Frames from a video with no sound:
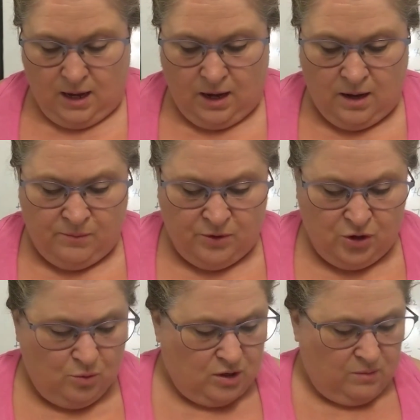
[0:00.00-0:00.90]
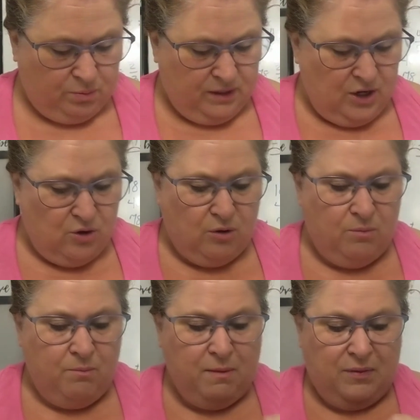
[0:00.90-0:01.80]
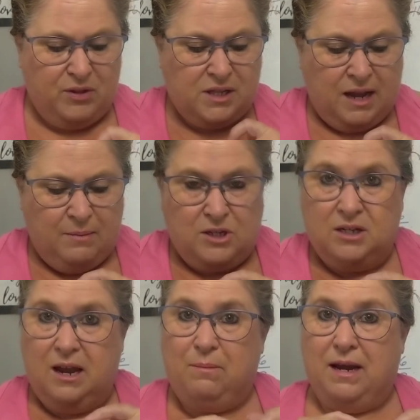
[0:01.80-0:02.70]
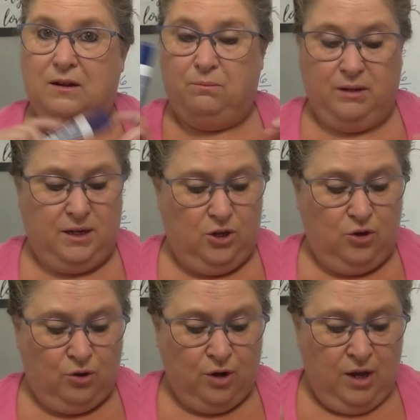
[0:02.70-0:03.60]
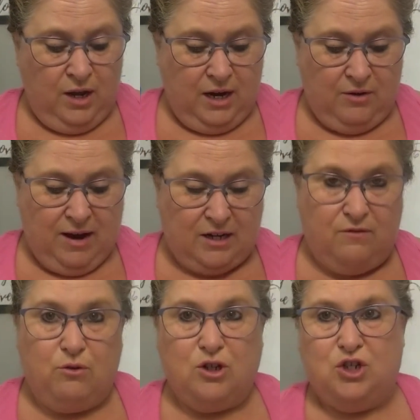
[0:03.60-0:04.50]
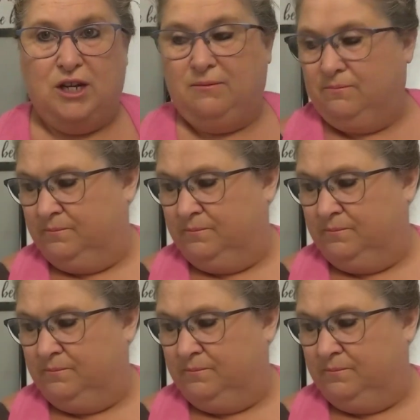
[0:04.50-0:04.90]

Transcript: And you will complete your math assignment today by completing your interactive worksheet.